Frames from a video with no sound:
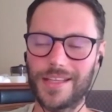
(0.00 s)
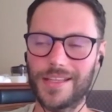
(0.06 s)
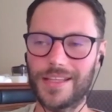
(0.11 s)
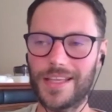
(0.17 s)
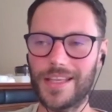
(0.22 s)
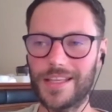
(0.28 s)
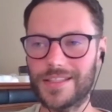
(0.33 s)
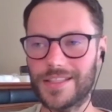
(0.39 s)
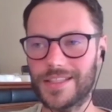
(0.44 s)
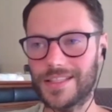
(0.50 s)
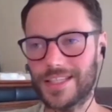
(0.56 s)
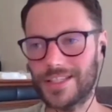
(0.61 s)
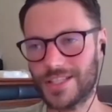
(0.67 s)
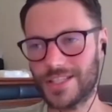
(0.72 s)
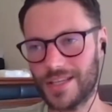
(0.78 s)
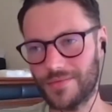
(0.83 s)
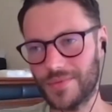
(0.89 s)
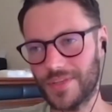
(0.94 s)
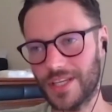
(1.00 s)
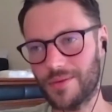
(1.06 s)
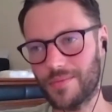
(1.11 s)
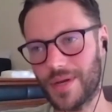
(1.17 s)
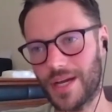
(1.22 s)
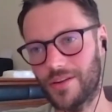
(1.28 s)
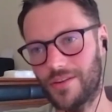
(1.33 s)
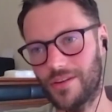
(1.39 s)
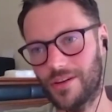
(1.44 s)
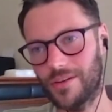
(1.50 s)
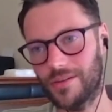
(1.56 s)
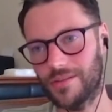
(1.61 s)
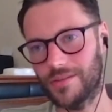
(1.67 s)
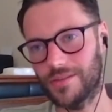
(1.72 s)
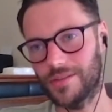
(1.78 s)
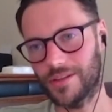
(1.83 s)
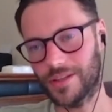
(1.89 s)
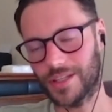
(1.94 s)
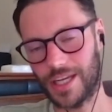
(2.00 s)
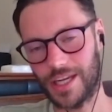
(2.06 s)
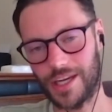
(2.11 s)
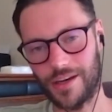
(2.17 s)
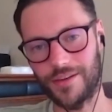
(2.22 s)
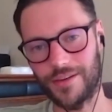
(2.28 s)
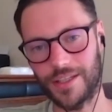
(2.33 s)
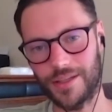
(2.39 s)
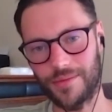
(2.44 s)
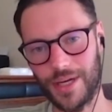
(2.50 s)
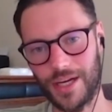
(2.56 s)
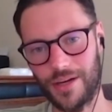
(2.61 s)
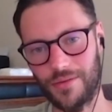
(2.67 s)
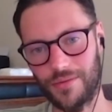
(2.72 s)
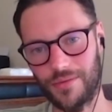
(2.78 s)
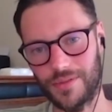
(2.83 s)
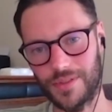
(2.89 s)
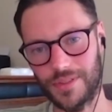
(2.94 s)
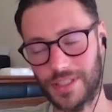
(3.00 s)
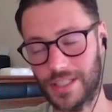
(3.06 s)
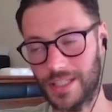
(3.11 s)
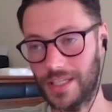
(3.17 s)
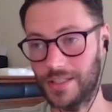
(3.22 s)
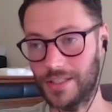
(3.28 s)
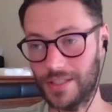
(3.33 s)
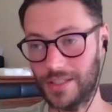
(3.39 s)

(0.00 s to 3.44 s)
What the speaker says: there's something about not caring about, and